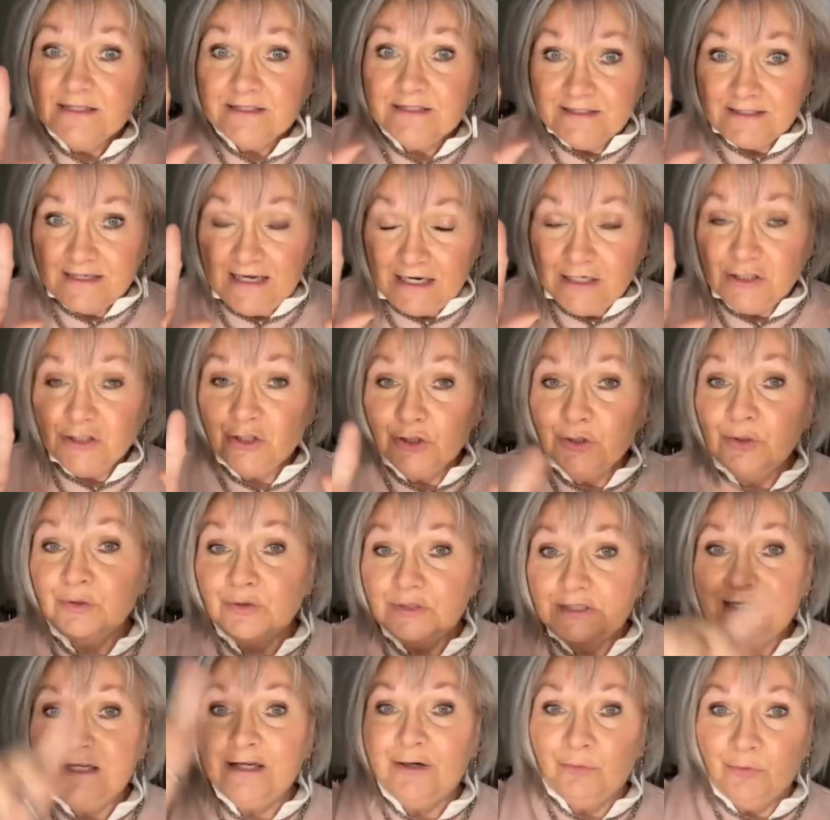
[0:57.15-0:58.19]
Stay
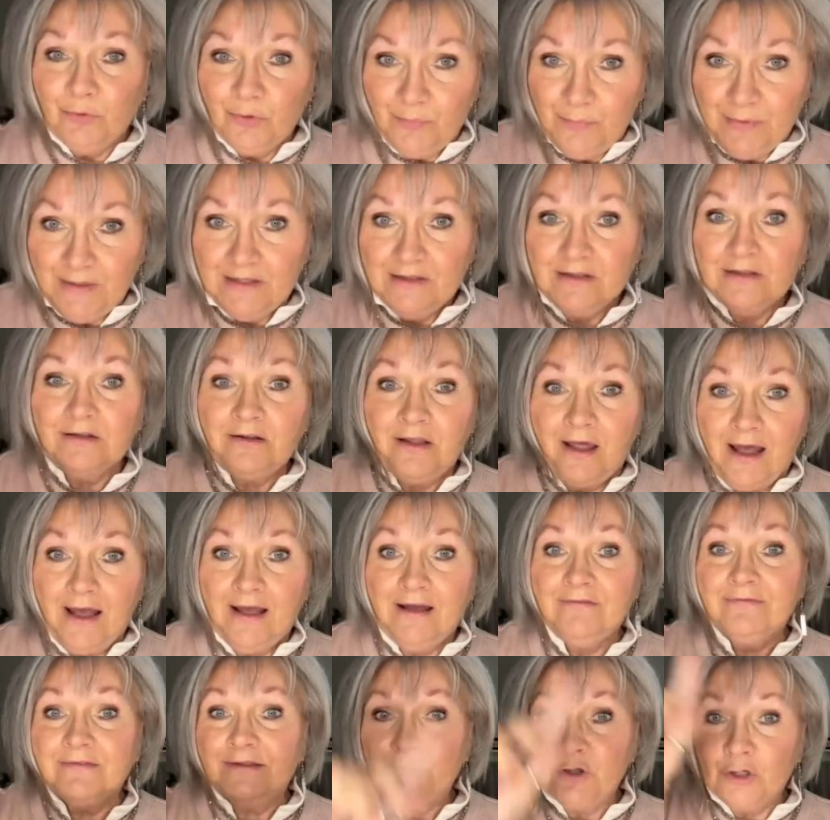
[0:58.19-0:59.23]
tuned. It will be the
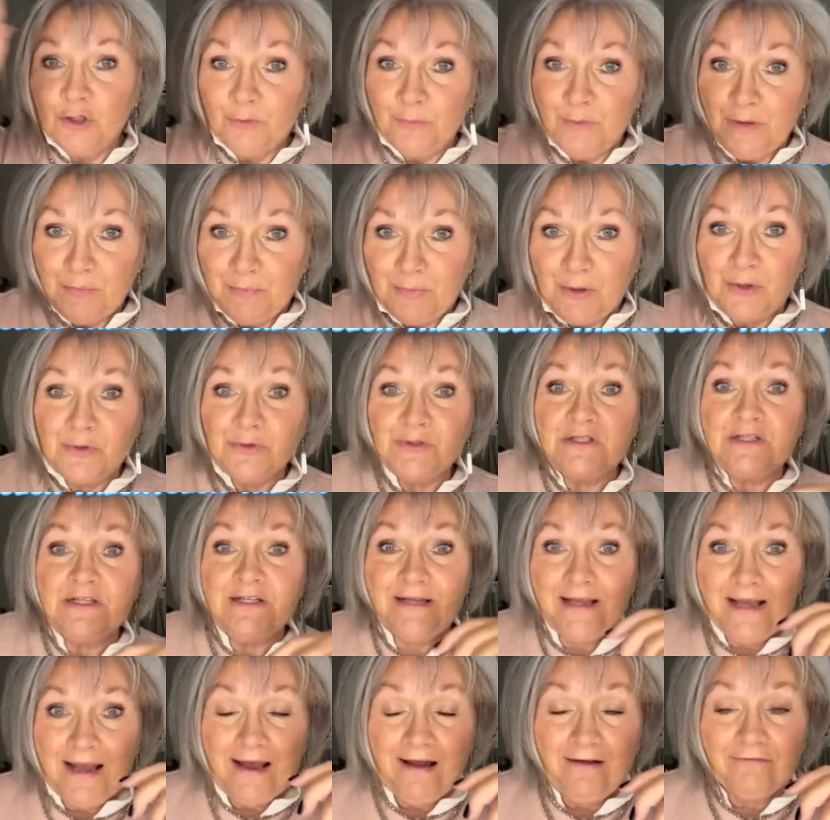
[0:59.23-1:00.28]
live that'll be
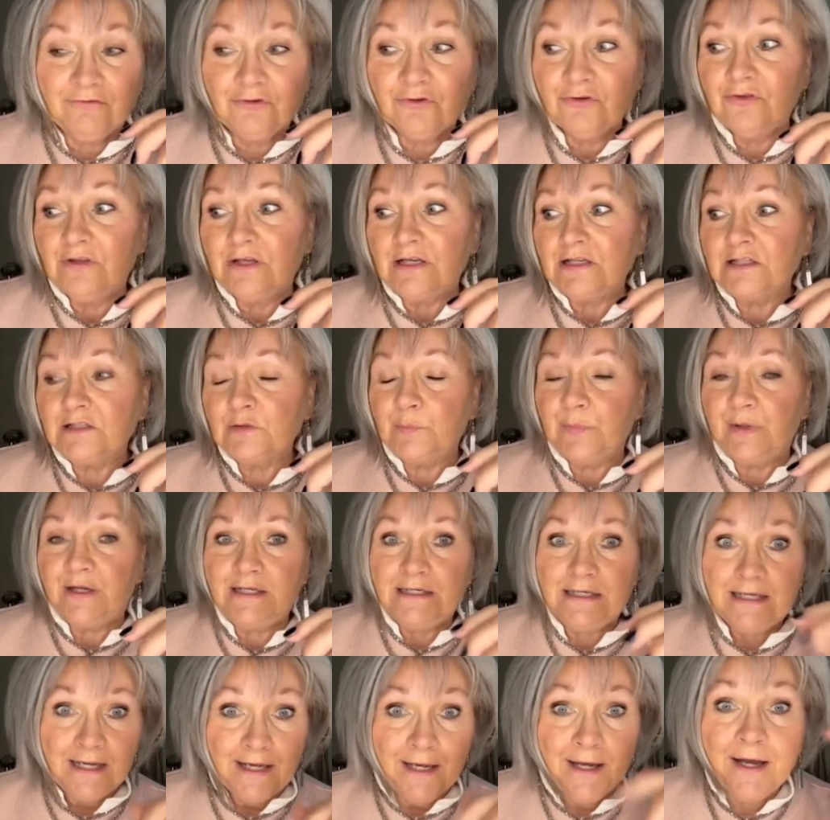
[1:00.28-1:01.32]
posted after this,
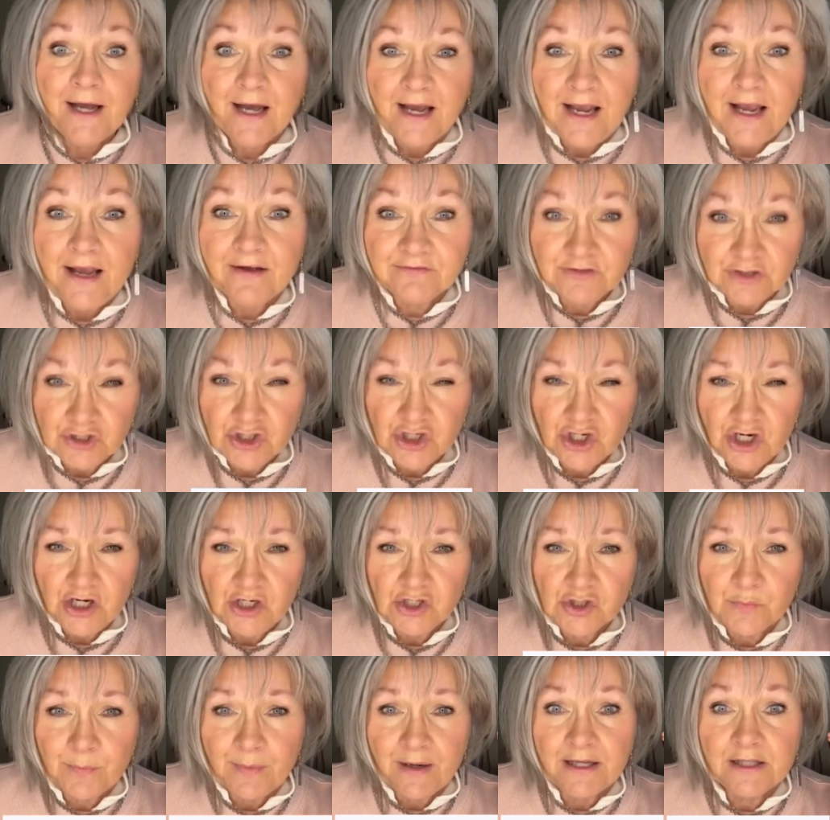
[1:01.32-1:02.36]
but I have to
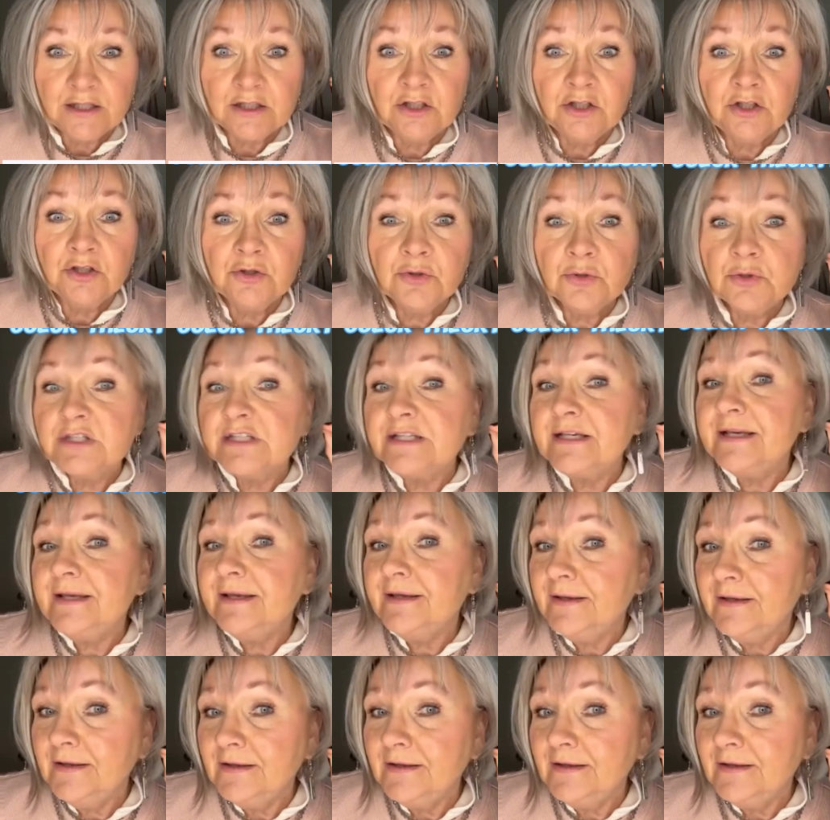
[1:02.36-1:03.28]
change my clothes.